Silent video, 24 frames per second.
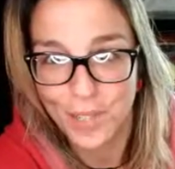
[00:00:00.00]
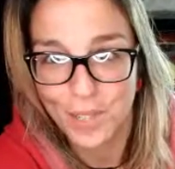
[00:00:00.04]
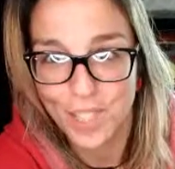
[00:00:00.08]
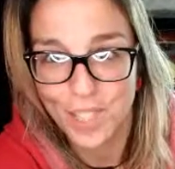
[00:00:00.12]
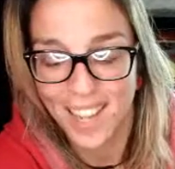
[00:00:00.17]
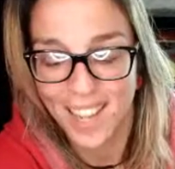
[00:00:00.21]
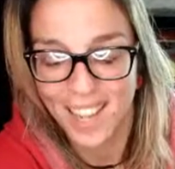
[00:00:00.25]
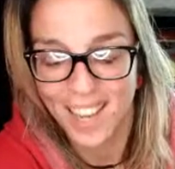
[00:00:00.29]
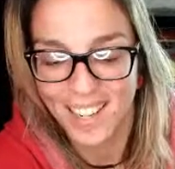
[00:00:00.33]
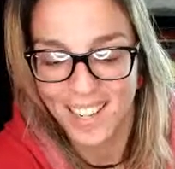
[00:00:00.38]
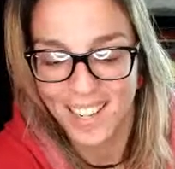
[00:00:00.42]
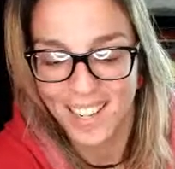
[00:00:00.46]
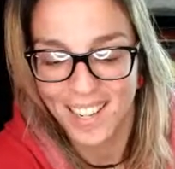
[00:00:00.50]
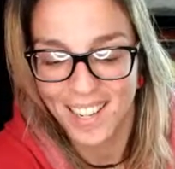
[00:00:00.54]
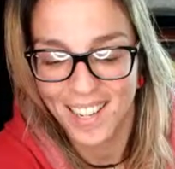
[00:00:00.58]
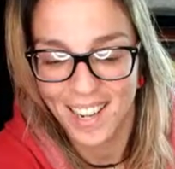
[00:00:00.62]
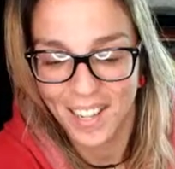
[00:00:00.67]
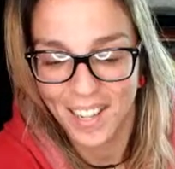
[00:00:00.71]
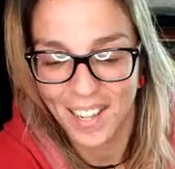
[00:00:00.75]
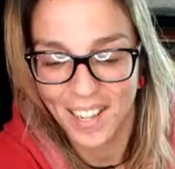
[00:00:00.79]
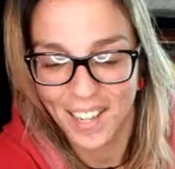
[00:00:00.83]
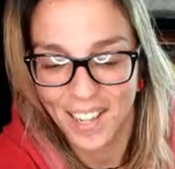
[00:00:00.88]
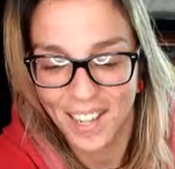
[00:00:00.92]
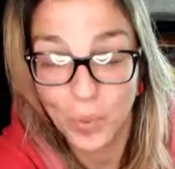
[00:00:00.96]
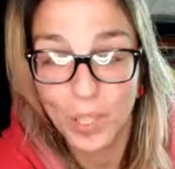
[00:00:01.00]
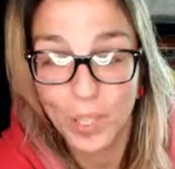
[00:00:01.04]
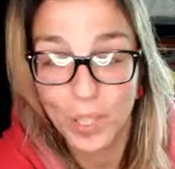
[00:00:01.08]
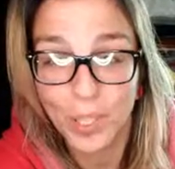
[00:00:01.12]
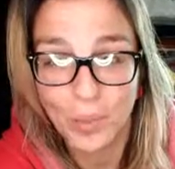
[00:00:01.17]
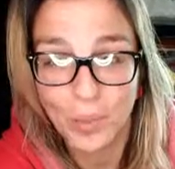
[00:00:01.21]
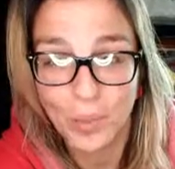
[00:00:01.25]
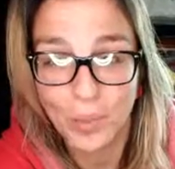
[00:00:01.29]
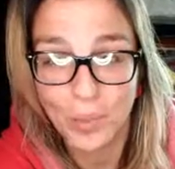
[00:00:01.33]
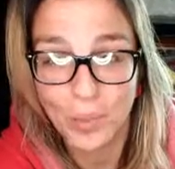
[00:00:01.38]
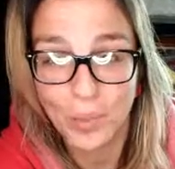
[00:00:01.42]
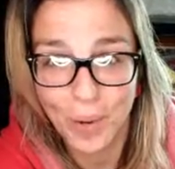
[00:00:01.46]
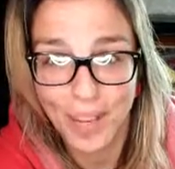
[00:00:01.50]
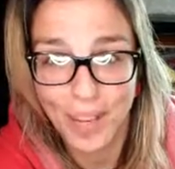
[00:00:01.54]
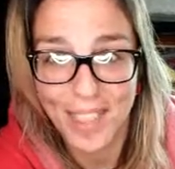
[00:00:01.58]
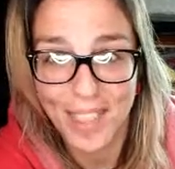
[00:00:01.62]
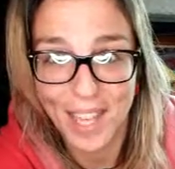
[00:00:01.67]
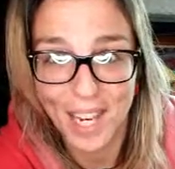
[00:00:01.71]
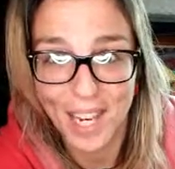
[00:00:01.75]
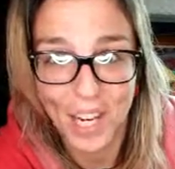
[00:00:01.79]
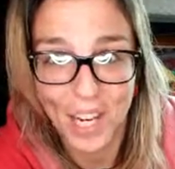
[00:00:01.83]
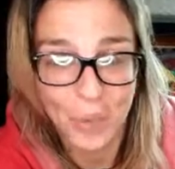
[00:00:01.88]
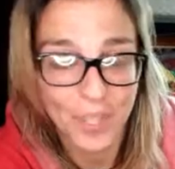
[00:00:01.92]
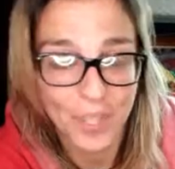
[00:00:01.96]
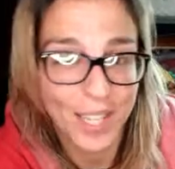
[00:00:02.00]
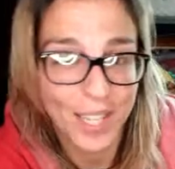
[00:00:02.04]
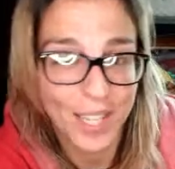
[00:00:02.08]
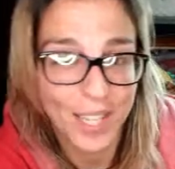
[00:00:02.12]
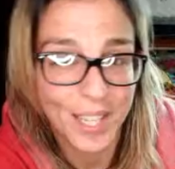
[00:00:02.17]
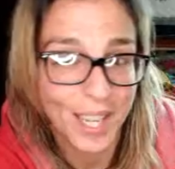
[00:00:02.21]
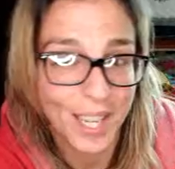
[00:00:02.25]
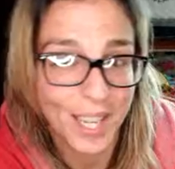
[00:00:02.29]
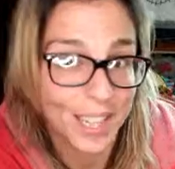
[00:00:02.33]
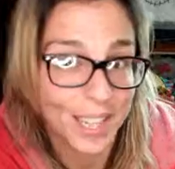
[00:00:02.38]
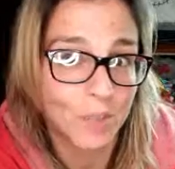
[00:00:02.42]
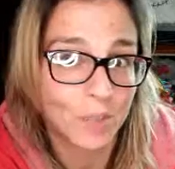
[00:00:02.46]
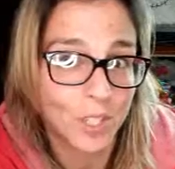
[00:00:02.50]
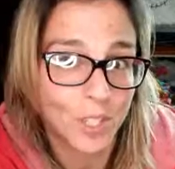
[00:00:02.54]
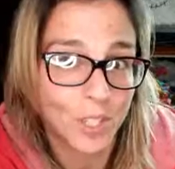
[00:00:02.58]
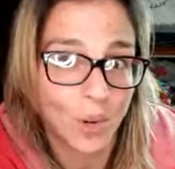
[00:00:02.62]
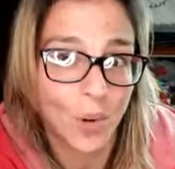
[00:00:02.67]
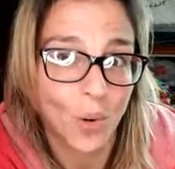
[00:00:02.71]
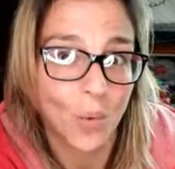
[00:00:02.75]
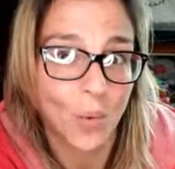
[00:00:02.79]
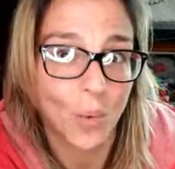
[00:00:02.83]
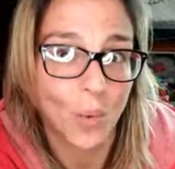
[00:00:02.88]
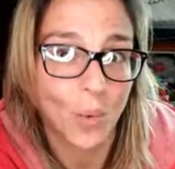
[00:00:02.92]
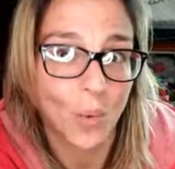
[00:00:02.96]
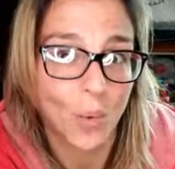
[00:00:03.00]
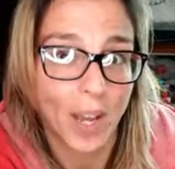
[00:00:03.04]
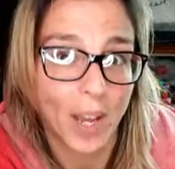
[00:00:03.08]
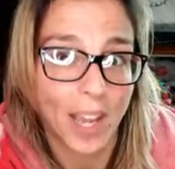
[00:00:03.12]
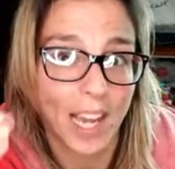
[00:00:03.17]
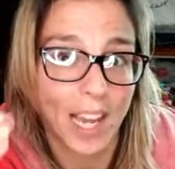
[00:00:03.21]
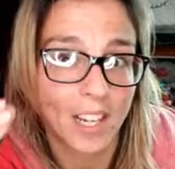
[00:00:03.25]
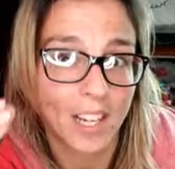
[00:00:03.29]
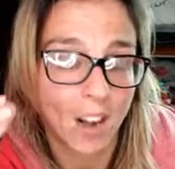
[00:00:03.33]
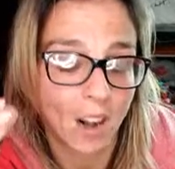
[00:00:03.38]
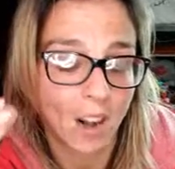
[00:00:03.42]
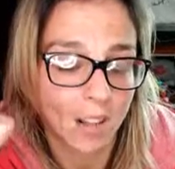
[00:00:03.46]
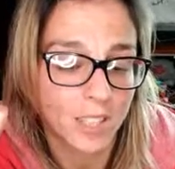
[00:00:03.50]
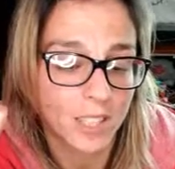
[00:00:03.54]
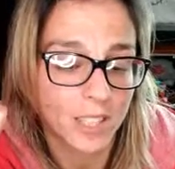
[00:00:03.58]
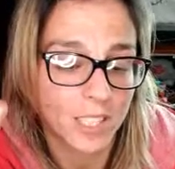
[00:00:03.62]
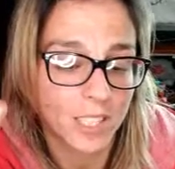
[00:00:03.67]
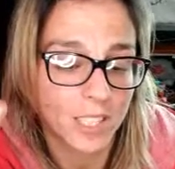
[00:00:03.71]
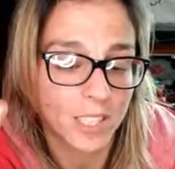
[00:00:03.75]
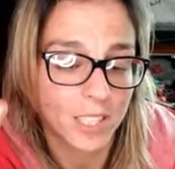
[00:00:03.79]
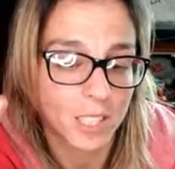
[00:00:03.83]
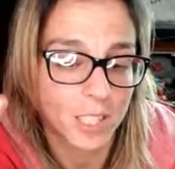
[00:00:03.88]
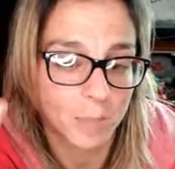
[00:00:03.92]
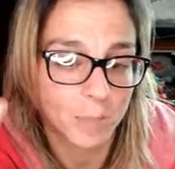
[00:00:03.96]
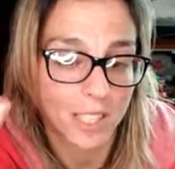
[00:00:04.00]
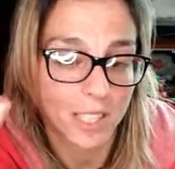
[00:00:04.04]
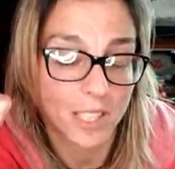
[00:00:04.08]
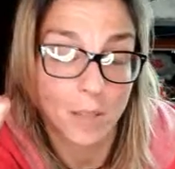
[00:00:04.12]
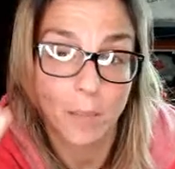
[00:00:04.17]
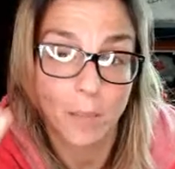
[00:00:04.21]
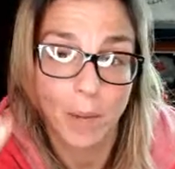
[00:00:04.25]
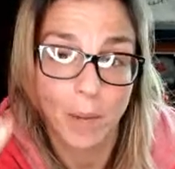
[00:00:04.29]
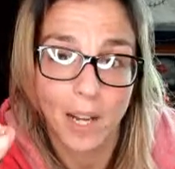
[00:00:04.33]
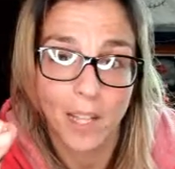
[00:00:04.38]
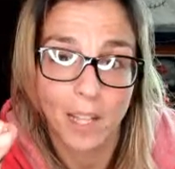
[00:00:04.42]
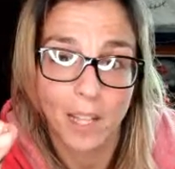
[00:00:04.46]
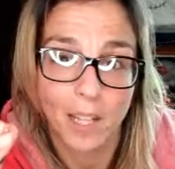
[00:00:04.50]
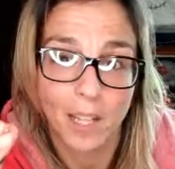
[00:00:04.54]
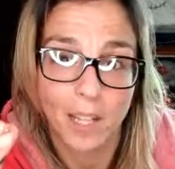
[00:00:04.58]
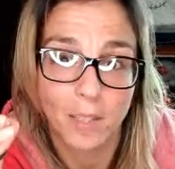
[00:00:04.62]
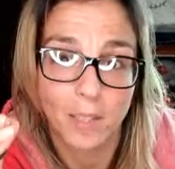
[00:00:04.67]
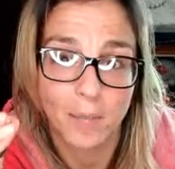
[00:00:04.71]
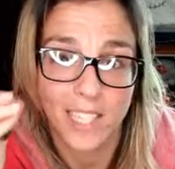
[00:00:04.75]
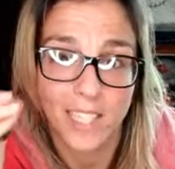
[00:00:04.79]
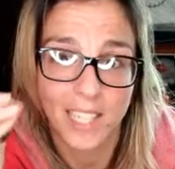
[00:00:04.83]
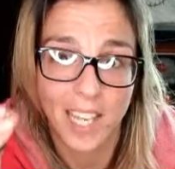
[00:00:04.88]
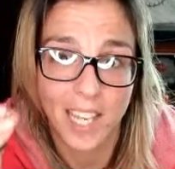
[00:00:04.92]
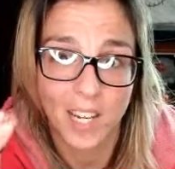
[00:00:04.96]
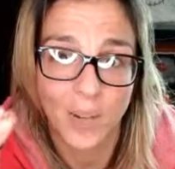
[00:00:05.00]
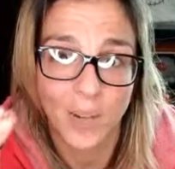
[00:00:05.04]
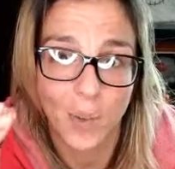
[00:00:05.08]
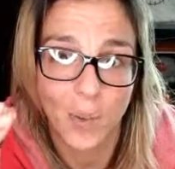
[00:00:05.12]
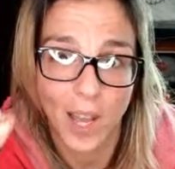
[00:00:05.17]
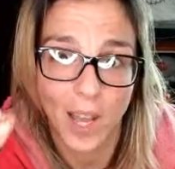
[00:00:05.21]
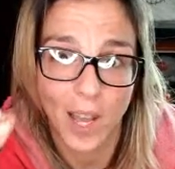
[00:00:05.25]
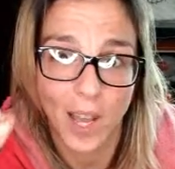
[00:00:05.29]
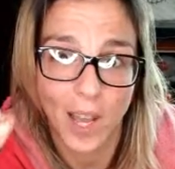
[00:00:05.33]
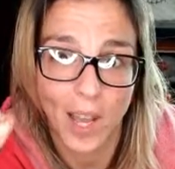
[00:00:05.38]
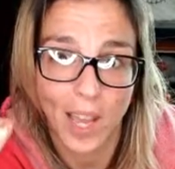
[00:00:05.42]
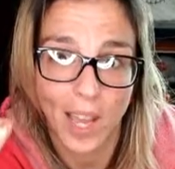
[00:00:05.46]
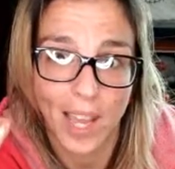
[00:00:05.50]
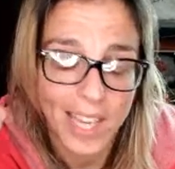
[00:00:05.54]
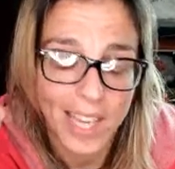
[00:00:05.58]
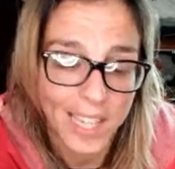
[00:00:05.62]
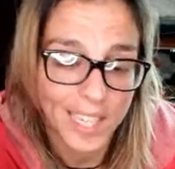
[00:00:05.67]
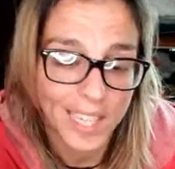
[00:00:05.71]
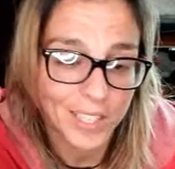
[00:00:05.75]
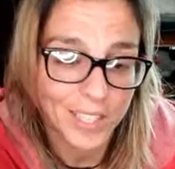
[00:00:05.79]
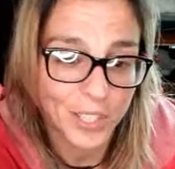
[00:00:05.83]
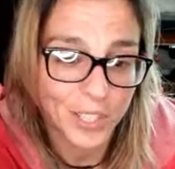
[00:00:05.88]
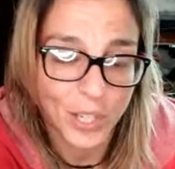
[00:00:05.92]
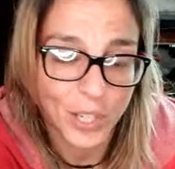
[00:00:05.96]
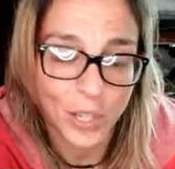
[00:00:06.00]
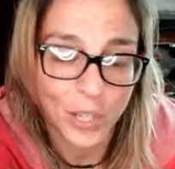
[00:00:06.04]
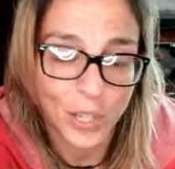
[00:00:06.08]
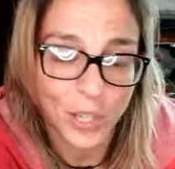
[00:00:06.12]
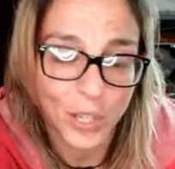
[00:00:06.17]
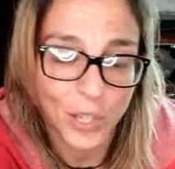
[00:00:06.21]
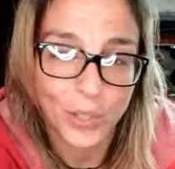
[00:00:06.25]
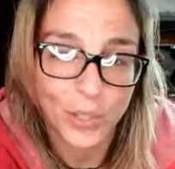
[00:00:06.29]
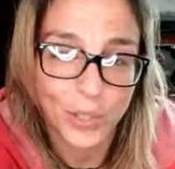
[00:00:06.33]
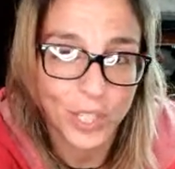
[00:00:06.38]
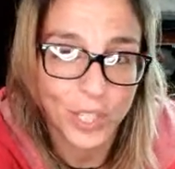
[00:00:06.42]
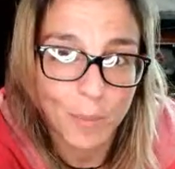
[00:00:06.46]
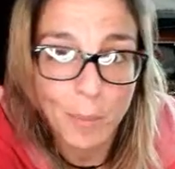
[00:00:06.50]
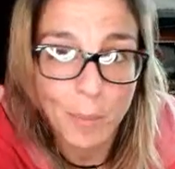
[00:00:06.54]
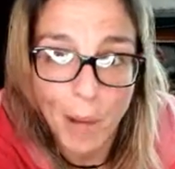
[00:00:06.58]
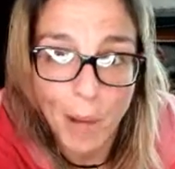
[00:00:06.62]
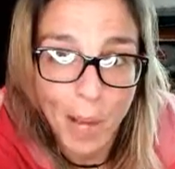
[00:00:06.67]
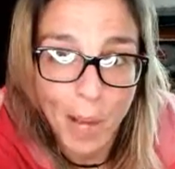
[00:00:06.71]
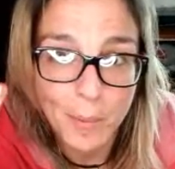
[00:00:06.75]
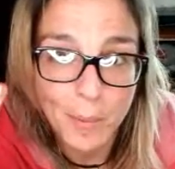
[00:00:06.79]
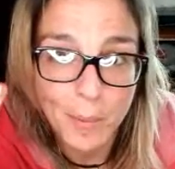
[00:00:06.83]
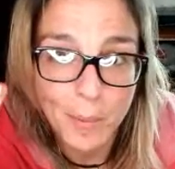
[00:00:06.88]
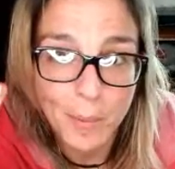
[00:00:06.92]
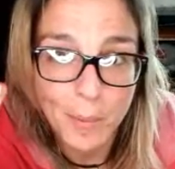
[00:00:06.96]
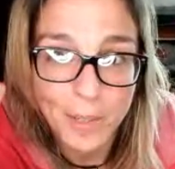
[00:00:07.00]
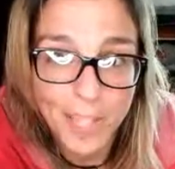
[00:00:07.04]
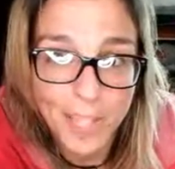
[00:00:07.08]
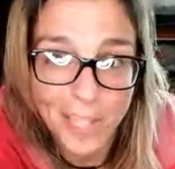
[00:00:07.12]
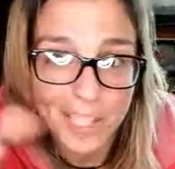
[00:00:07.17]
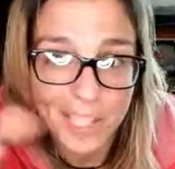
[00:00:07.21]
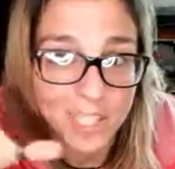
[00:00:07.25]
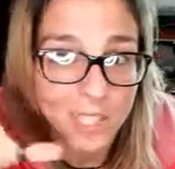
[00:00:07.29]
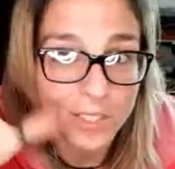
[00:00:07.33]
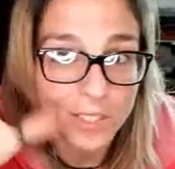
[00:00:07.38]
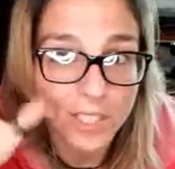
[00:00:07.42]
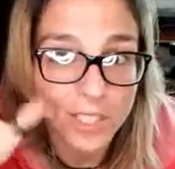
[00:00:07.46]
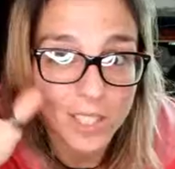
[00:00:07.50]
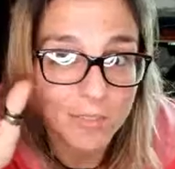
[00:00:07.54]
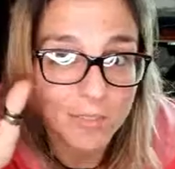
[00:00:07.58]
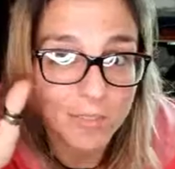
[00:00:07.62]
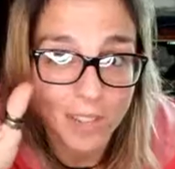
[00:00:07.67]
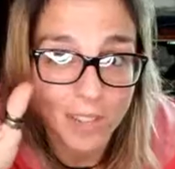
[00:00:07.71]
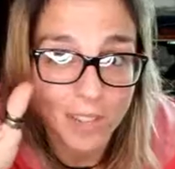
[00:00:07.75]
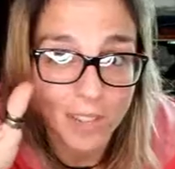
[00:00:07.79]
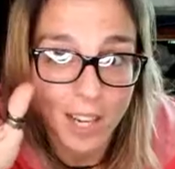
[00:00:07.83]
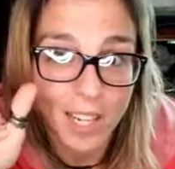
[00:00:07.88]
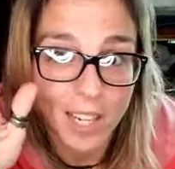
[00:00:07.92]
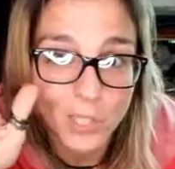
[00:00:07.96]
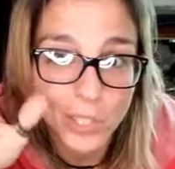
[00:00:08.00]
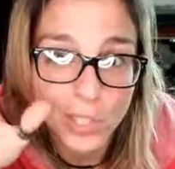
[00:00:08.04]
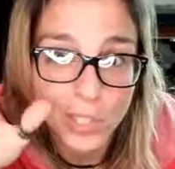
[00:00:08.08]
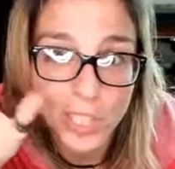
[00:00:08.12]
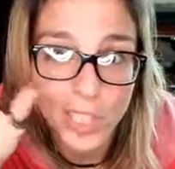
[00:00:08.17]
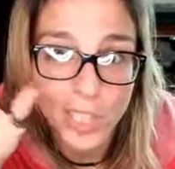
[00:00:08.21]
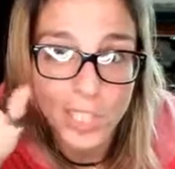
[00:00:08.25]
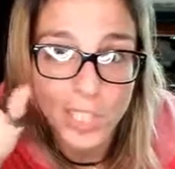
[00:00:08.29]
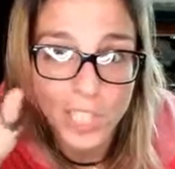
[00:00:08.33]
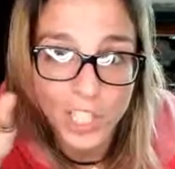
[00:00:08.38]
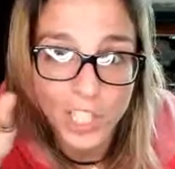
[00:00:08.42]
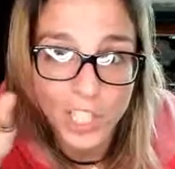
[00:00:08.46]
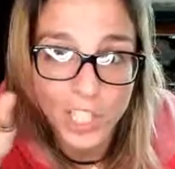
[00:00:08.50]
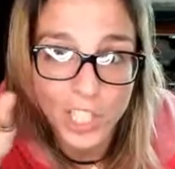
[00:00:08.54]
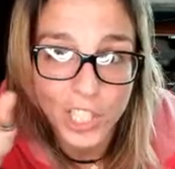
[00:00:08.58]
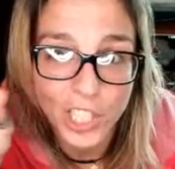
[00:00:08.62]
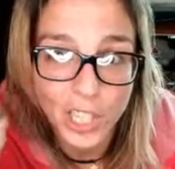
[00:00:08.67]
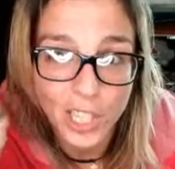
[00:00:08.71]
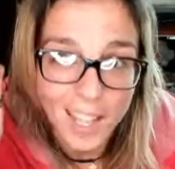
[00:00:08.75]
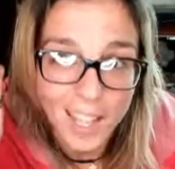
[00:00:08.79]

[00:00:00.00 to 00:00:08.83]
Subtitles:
and the only way that I would get them to go away and all these pains and possibilities to get away is to go tell my mom and dad, because I was a 5-year-old little girl.